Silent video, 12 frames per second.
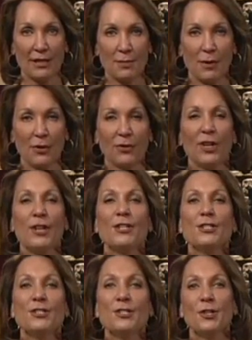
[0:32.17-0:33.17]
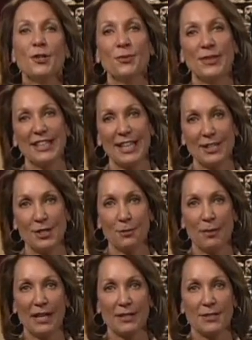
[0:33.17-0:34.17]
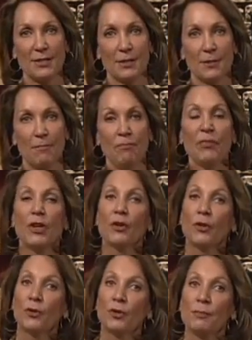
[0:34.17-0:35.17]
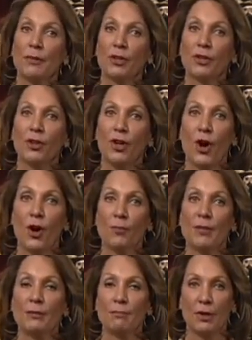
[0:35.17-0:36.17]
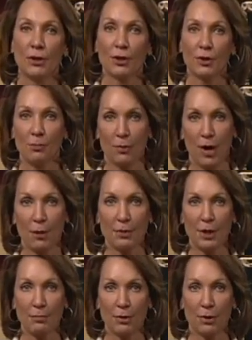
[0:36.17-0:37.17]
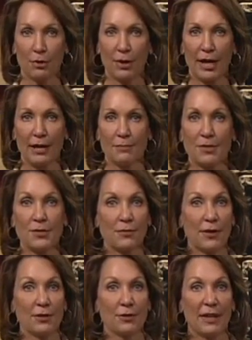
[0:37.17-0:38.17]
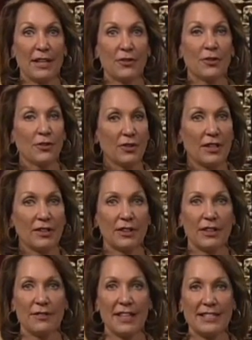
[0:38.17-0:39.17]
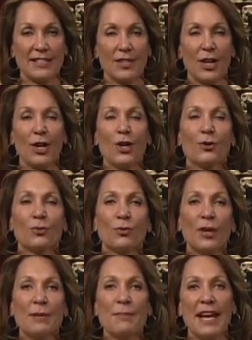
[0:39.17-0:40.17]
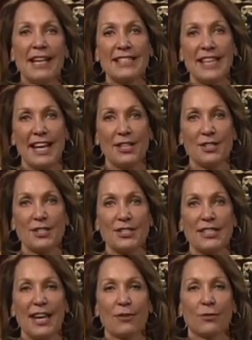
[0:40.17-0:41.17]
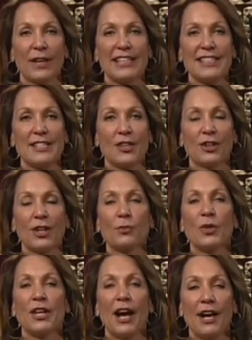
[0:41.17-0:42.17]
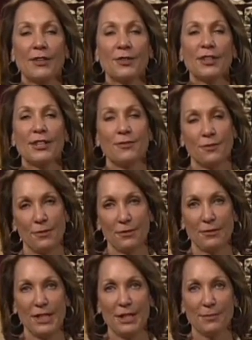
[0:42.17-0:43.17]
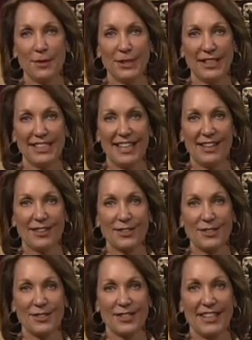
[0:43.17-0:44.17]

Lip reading: hospitals do what they do best. Through the Miracle Home and Miracle Property programs, fundraisers, and other events, RE/MAX agents have raised nearly $115 million.